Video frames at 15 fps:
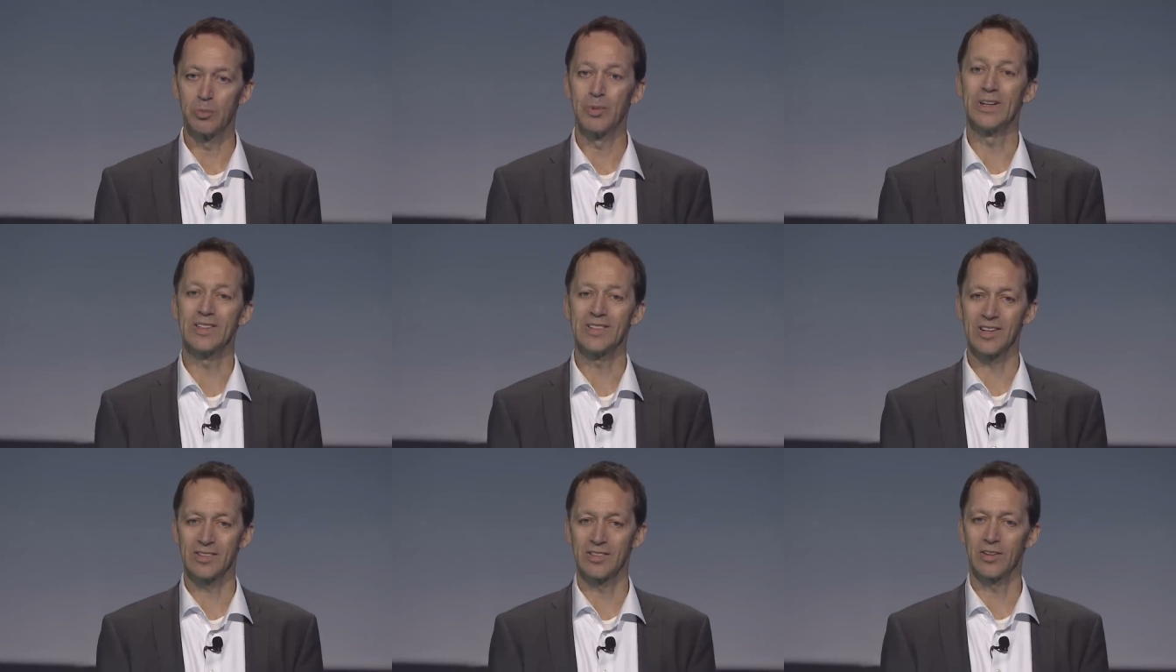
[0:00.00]
but it
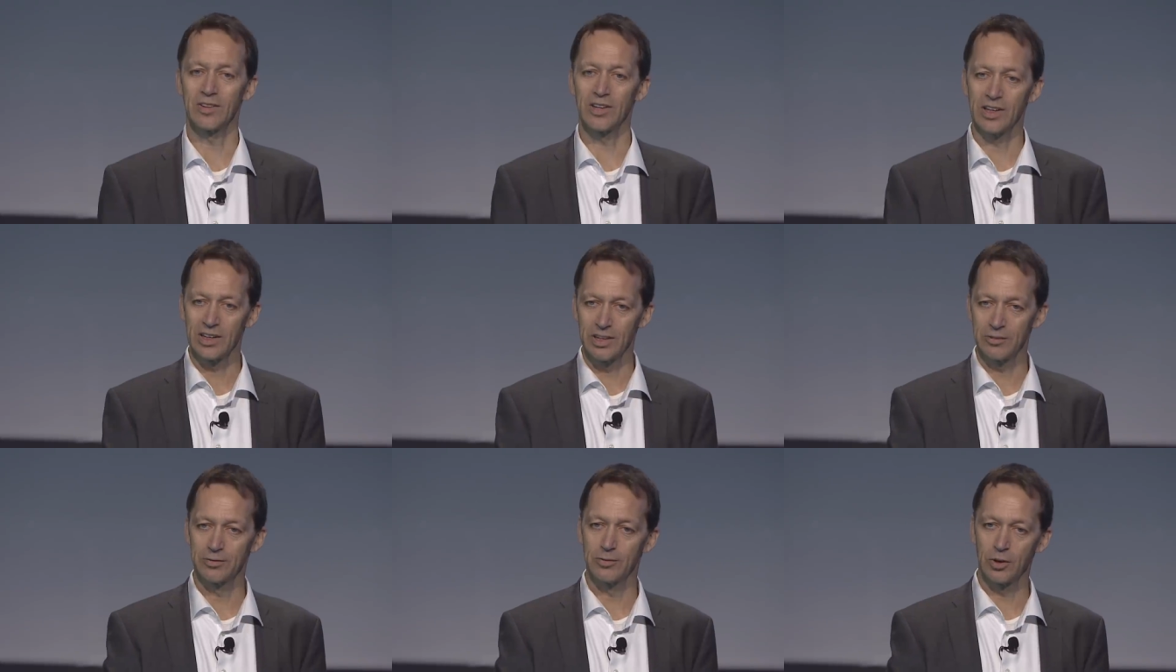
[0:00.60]
doesn't think,
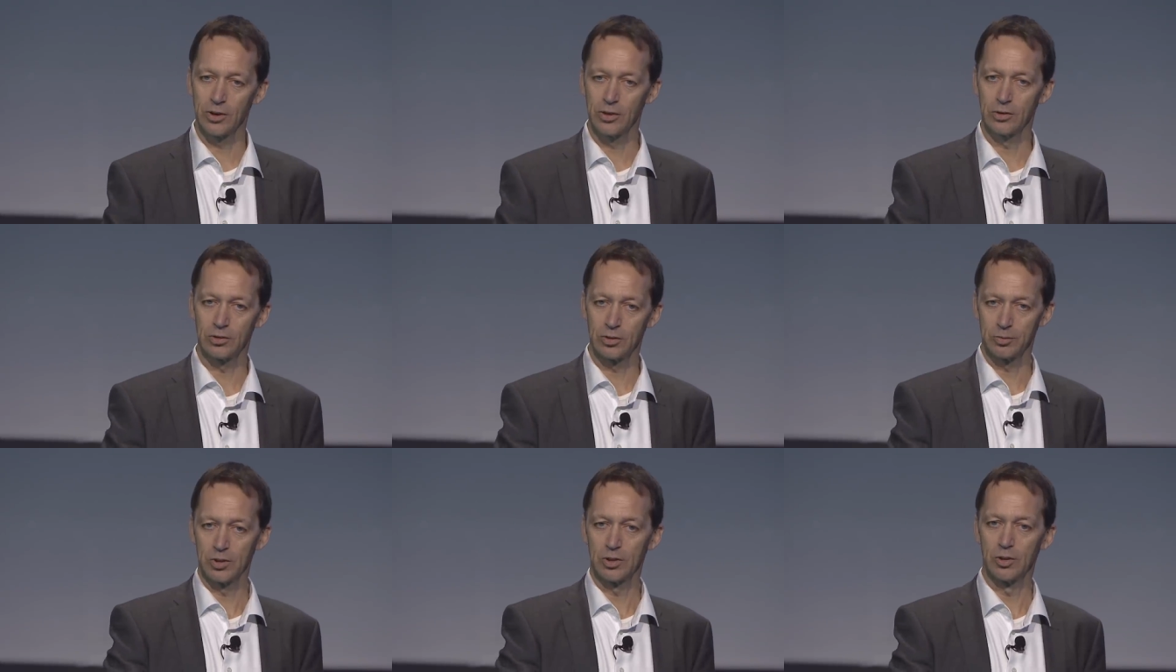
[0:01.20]
it follows
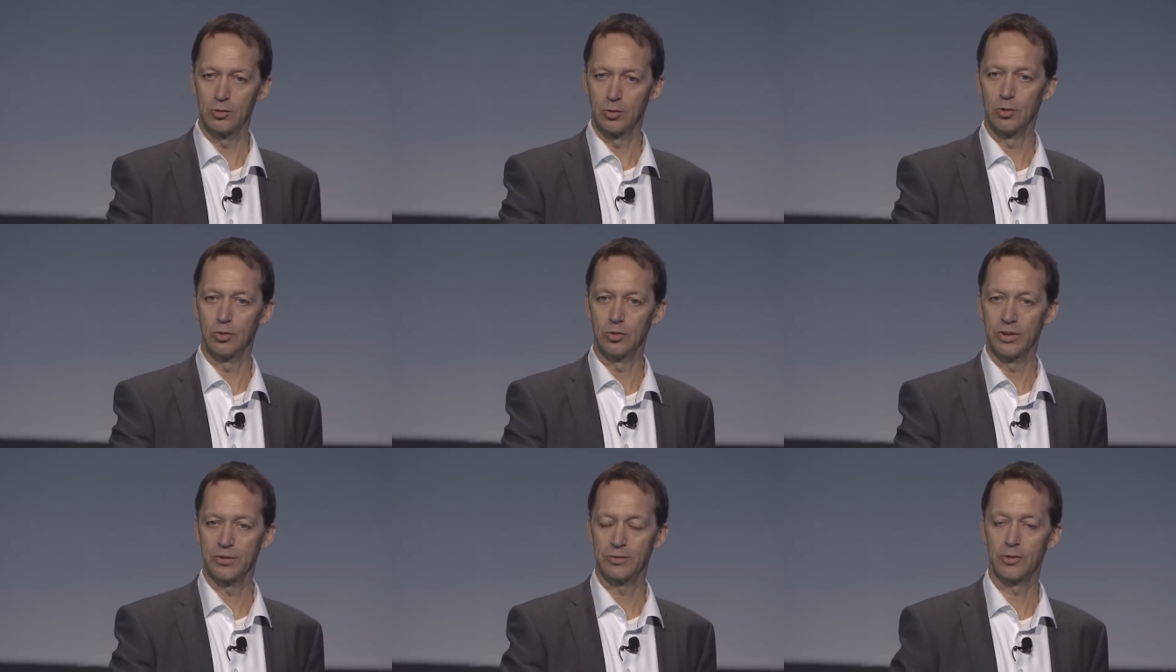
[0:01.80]
a
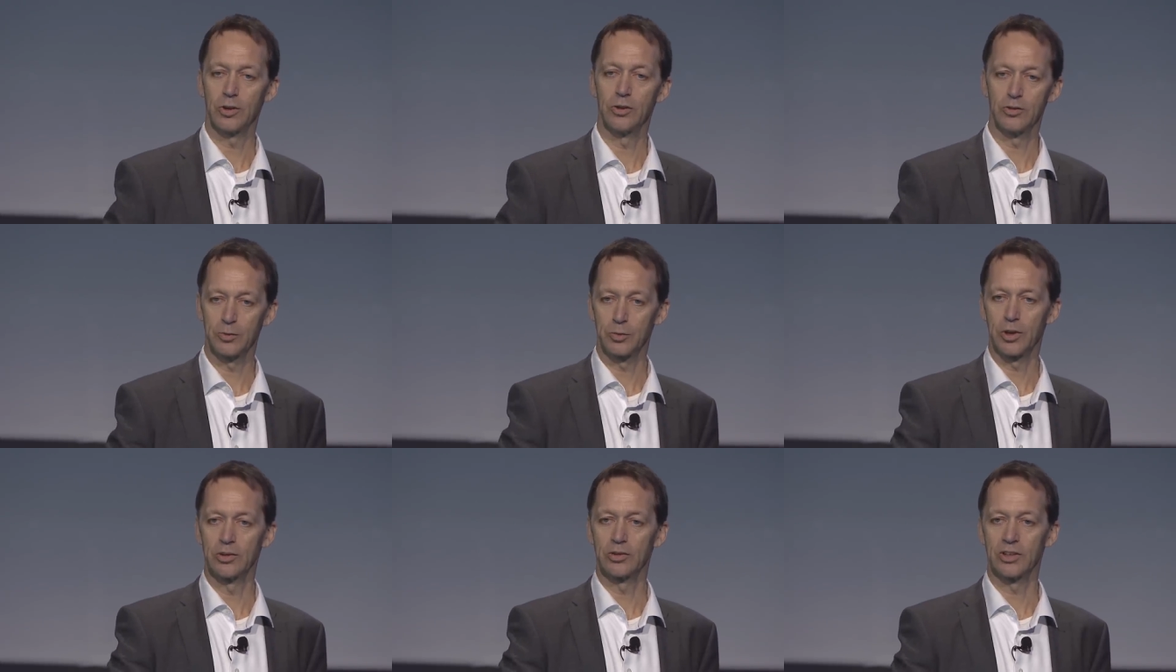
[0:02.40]
rule, it follows a
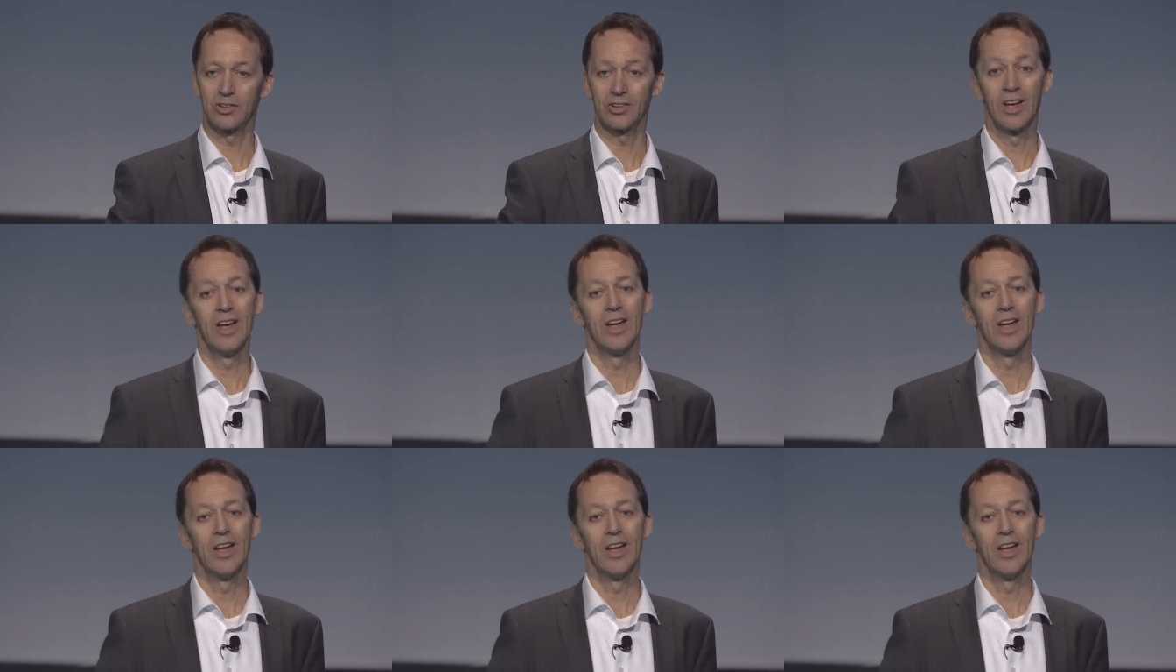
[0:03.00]
process.